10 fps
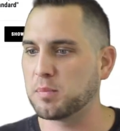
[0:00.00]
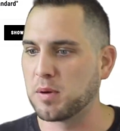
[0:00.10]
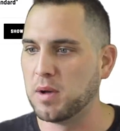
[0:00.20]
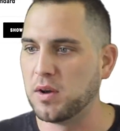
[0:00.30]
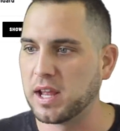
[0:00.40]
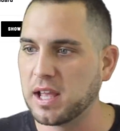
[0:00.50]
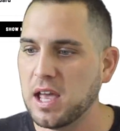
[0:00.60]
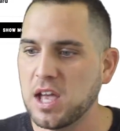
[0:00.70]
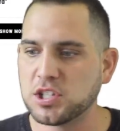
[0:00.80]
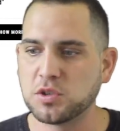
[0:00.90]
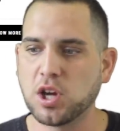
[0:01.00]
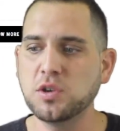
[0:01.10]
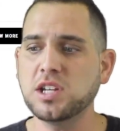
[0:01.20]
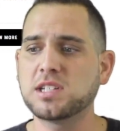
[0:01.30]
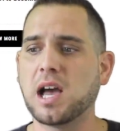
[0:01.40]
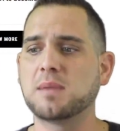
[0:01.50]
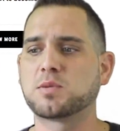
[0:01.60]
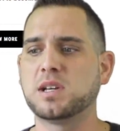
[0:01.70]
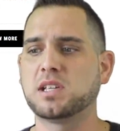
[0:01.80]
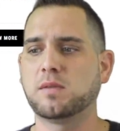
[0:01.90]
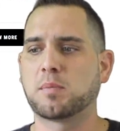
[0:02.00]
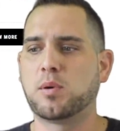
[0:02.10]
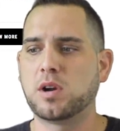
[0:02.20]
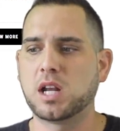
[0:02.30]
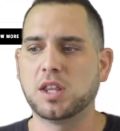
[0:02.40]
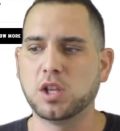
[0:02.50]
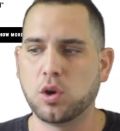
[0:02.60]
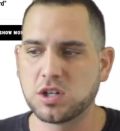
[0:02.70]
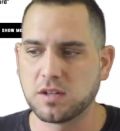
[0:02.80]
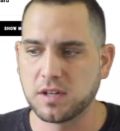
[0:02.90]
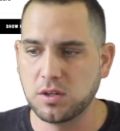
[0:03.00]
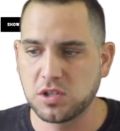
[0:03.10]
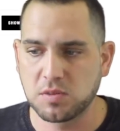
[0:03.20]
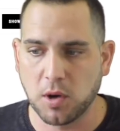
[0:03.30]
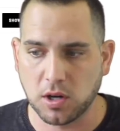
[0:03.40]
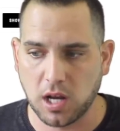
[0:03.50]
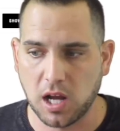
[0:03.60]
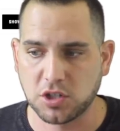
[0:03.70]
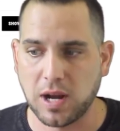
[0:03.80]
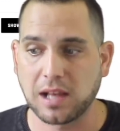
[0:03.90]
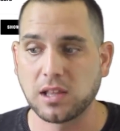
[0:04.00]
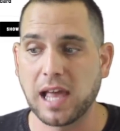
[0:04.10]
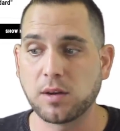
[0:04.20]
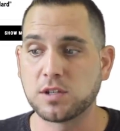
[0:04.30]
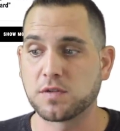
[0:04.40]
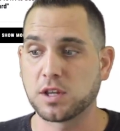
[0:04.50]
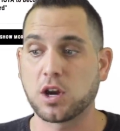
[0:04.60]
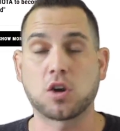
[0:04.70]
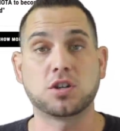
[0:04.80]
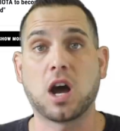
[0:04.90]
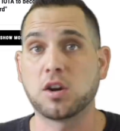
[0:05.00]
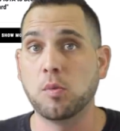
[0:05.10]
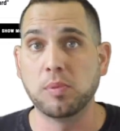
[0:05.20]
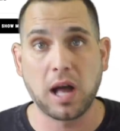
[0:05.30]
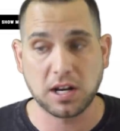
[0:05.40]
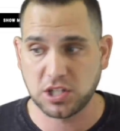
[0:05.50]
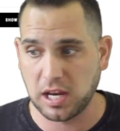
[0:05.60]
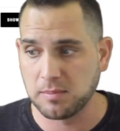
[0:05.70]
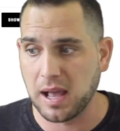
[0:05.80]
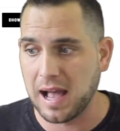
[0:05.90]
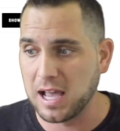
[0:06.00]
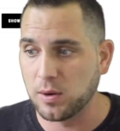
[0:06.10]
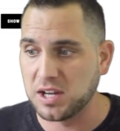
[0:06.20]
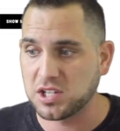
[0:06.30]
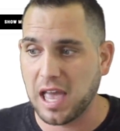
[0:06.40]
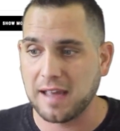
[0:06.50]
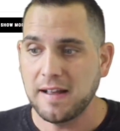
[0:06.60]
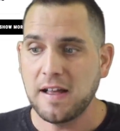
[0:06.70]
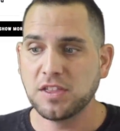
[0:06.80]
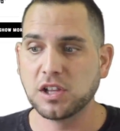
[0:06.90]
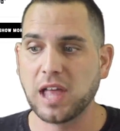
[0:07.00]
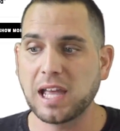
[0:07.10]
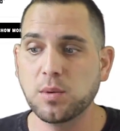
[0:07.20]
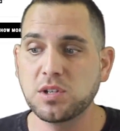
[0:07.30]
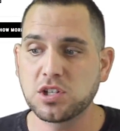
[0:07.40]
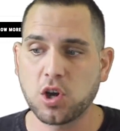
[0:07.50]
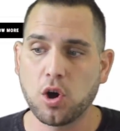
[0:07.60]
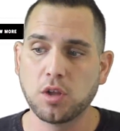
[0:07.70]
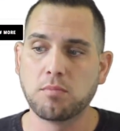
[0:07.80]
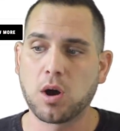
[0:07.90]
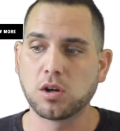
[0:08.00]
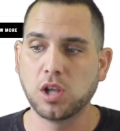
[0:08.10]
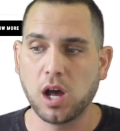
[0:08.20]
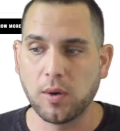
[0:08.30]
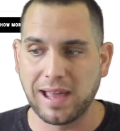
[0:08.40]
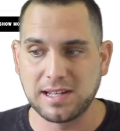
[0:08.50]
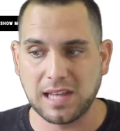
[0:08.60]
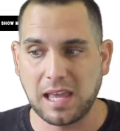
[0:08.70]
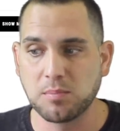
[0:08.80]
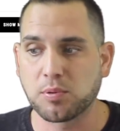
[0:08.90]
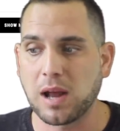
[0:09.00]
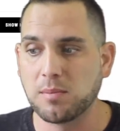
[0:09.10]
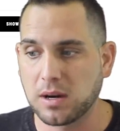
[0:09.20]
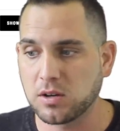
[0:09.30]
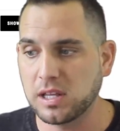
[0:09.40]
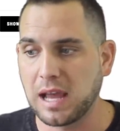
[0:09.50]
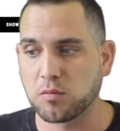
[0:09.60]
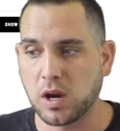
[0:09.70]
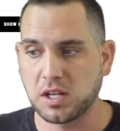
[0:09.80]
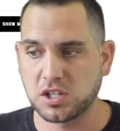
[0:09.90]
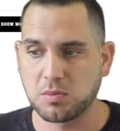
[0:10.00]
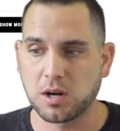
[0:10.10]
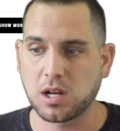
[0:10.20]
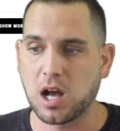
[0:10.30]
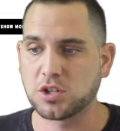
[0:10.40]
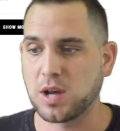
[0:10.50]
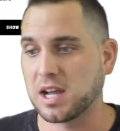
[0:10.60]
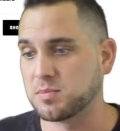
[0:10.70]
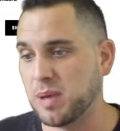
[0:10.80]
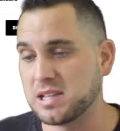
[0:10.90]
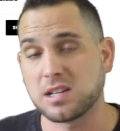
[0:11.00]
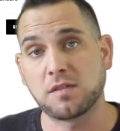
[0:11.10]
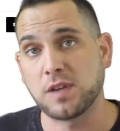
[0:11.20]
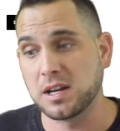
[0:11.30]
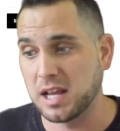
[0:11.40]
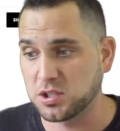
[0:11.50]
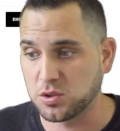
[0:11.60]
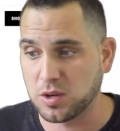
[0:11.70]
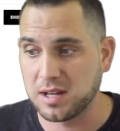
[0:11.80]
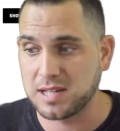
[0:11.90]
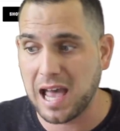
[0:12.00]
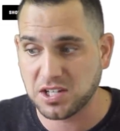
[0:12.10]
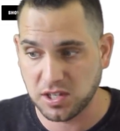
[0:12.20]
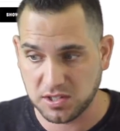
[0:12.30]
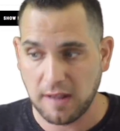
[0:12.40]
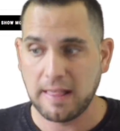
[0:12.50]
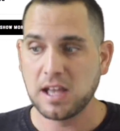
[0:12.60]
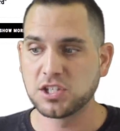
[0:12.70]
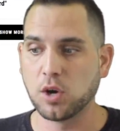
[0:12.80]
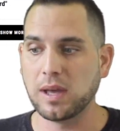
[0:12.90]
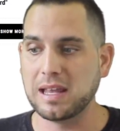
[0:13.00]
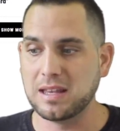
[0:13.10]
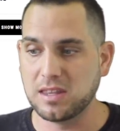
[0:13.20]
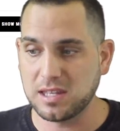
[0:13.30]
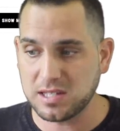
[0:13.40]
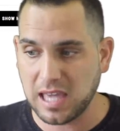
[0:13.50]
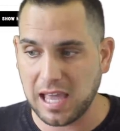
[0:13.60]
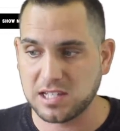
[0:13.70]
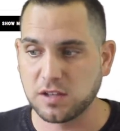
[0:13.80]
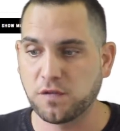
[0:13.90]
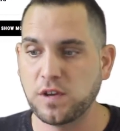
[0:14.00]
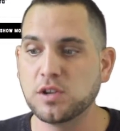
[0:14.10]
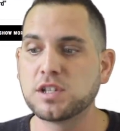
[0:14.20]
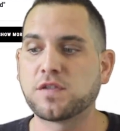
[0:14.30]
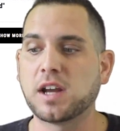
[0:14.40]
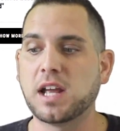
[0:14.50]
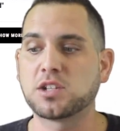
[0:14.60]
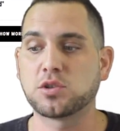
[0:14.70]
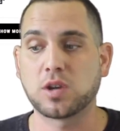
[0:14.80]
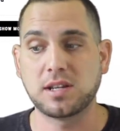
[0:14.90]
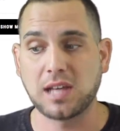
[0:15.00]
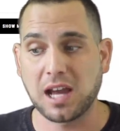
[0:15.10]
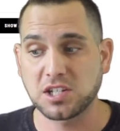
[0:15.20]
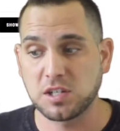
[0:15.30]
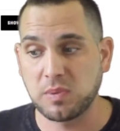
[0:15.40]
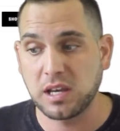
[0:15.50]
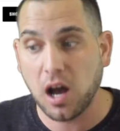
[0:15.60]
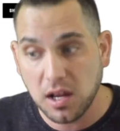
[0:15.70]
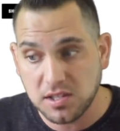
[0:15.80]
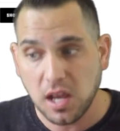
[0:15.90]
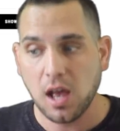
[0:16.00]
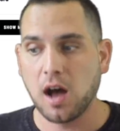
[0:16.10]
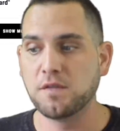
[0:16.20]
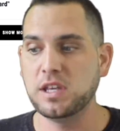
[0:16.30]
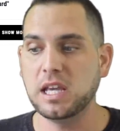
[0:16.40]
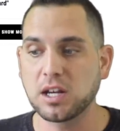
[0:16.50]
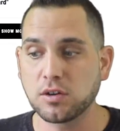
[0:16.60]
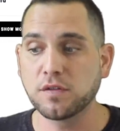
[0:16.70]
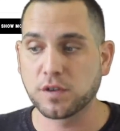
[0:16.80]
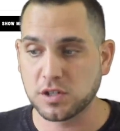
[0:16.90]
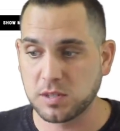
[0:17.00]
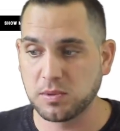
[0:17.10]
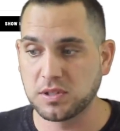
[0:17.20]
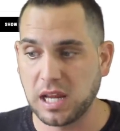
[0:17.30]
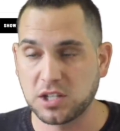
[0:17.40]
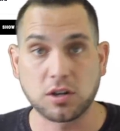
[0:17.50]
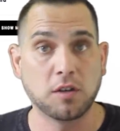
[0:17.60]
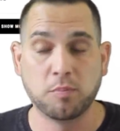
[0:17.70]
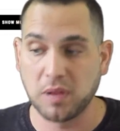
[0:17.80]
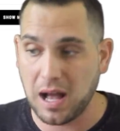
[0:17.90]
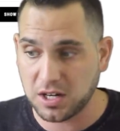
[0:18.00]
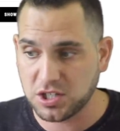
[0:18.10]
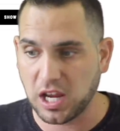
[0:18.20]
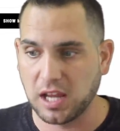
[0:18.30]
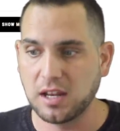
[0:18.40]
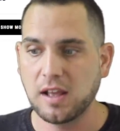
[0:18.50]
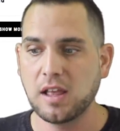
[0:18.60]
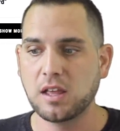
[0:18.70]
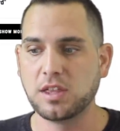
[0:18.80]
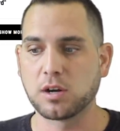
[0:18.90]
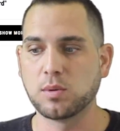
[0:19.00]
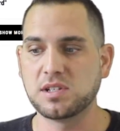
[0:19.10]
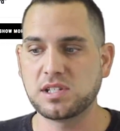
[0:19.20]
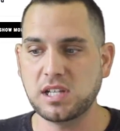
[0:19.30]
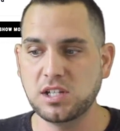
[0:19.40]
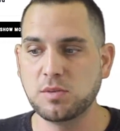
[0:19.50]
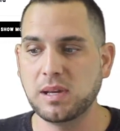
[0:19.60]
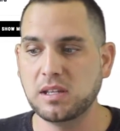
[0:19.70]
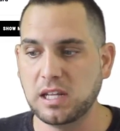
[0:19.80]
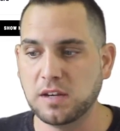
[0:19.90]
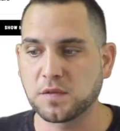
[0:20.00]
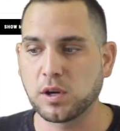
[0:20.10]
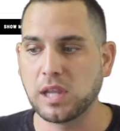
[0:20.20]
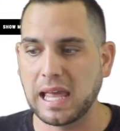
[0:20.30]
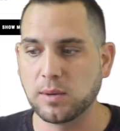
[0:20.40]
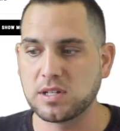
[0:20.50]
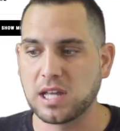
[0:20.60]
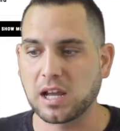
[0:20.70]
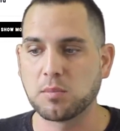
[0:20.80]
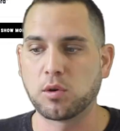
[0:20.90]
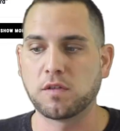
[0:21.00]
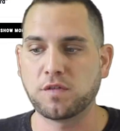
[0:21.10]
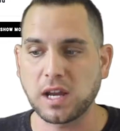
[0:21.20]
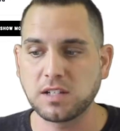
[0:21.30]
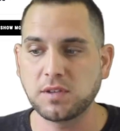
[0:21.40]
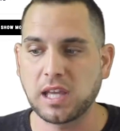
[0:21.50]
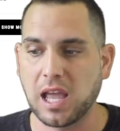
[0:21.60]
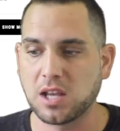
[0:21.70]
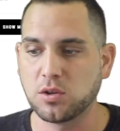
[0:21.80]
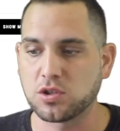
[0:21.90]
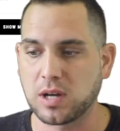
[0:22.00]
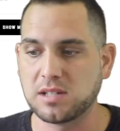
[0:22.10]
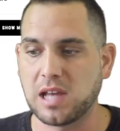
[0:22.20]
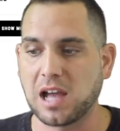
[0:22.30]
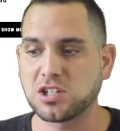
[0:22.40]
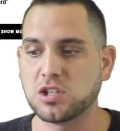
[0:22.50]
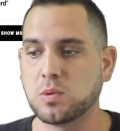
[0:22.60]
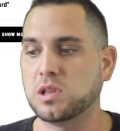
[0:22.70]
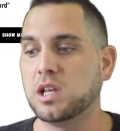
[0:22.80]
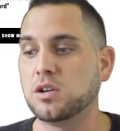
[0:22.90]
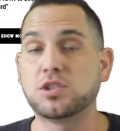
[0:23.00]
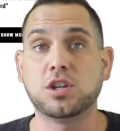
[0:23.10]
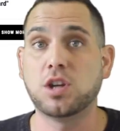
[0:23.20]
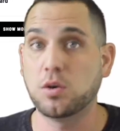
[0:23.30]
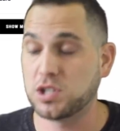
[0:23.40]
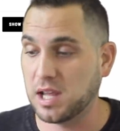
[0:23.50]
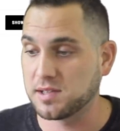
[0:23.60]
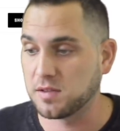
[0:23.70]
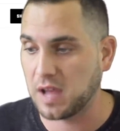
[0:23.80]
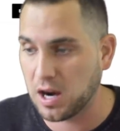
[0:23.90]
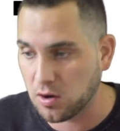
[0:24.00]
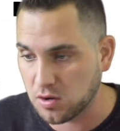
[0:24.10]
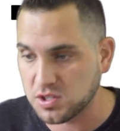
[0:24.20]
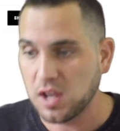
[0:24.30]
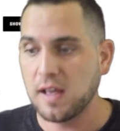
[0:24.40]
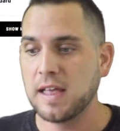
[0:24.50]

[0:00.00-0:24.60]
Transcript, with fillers: They're promoting. So Toshi Times recently reported on the launch of a new smart contract language for the Cardano blockchain by IOHK. The language is called Marlowe and is aimed primarily at writing smart contracts based on financial transactions. So in this case, the field is financial transactions because of the irreversible nature of blockchain. There was seen to be a need for a language that could more effectively handle transactions with little to no chance of errors